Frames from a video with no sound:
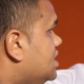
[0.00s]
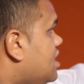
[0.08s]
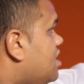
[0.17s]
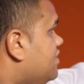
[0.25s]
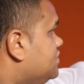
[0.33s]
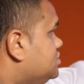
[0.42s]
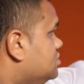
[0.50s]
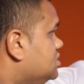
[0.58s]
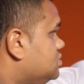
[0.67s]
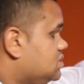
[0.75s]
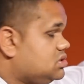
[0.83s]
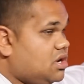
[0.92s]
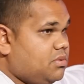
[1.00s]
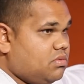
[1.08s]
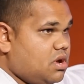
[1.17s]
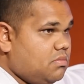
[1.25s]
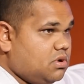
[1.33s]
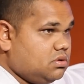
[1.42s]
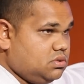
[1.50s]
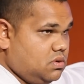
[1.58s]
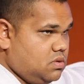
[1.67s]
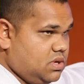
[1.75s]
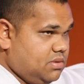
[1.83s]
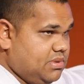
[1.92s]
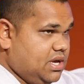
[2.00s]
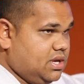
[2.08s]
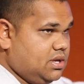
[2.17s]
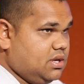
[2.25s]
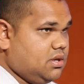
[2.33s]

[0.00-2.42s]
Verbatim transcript: I have a choice. What type of role model do I want to be?